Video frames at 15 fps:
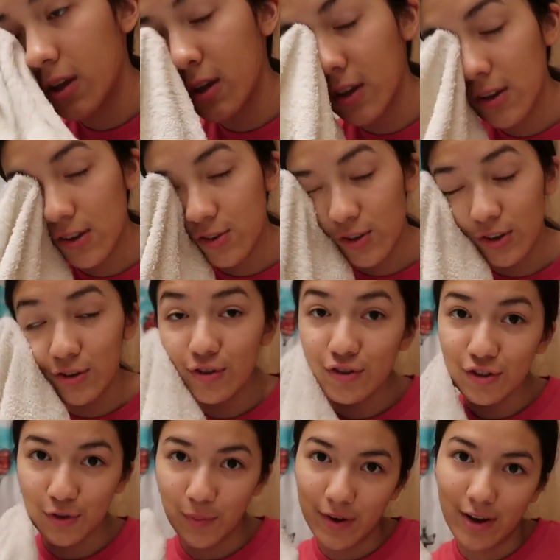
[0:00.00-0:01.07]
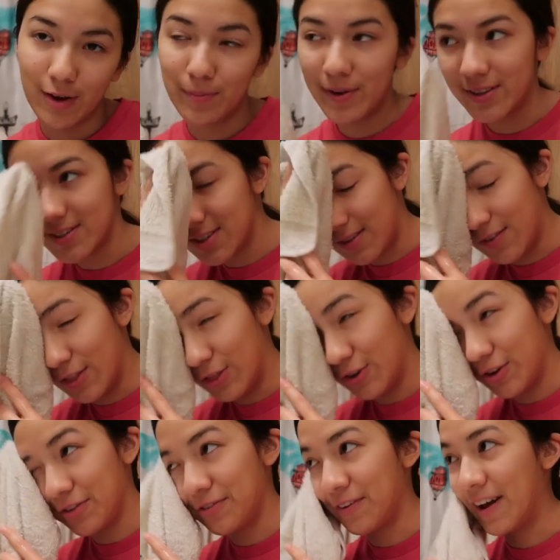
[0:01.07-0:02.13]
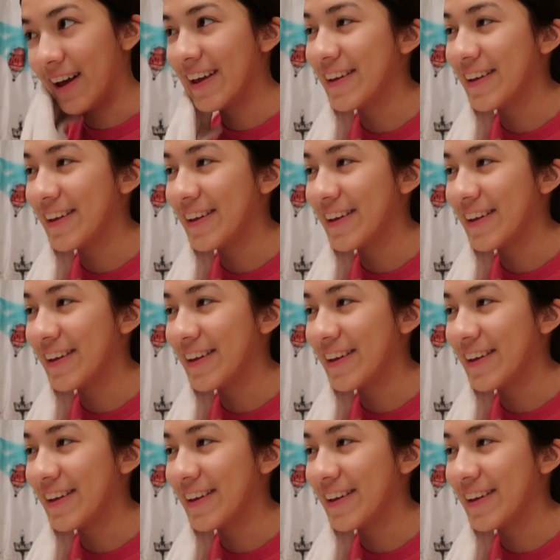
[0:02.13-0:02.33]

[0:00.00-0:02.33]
And so I usually wake up at 7:35.